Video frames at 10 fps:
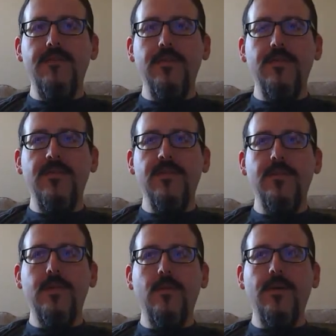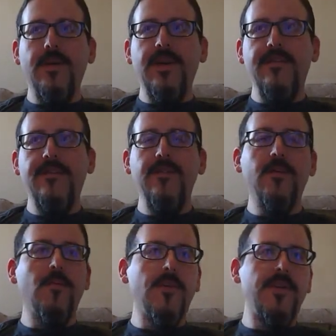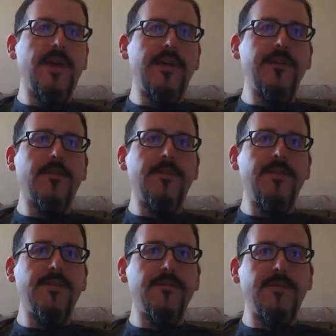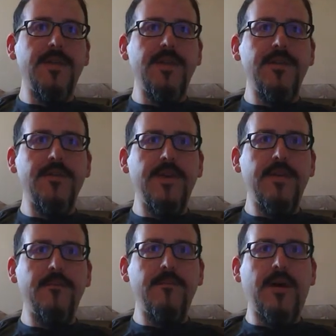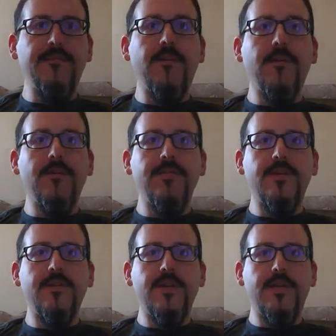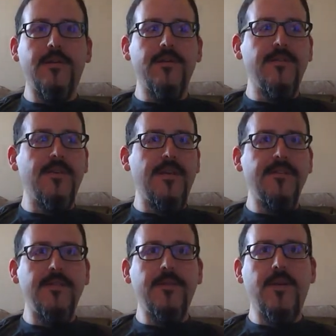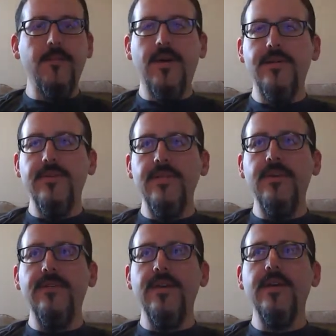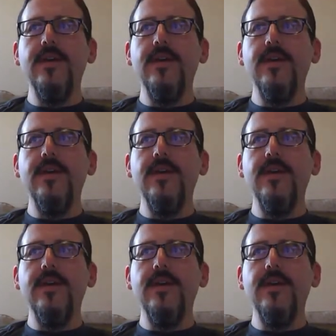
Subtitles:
you know, the seminal work, and it's still a more technical piece of reading than by far than Art and Science of Low Carbohydrate Living.